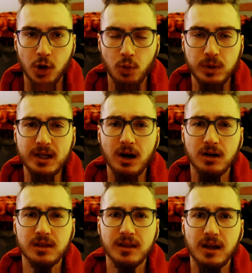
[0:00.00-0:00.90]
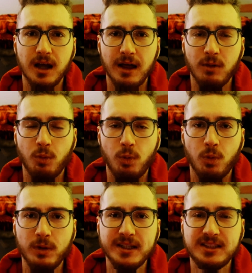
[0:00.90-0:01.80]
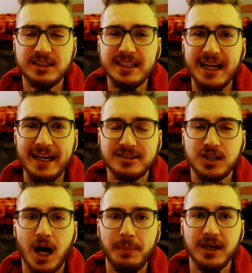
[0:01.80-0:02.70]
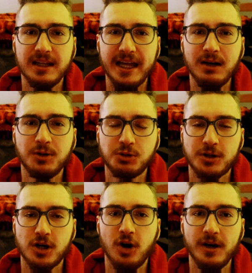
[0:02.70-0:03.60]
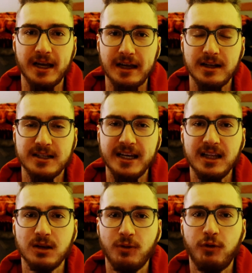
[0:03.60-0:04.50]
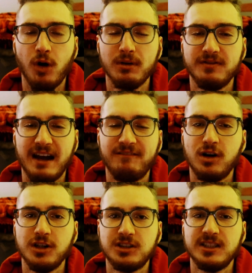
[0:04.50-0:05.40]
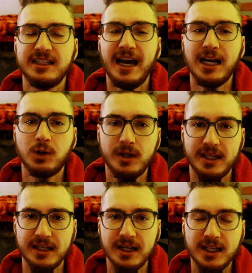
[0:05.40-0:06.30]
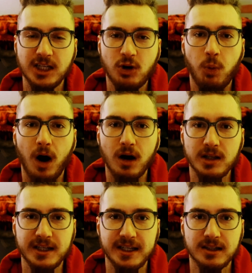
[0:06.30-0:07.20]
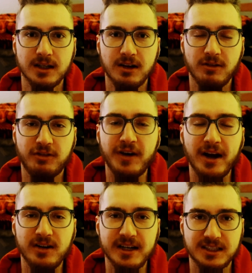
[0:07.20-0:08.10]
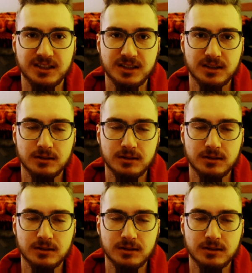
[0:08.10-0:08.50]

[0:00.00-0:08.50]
We see the Aesopian language returning, taking the form of diversity, equity, equality, fairness.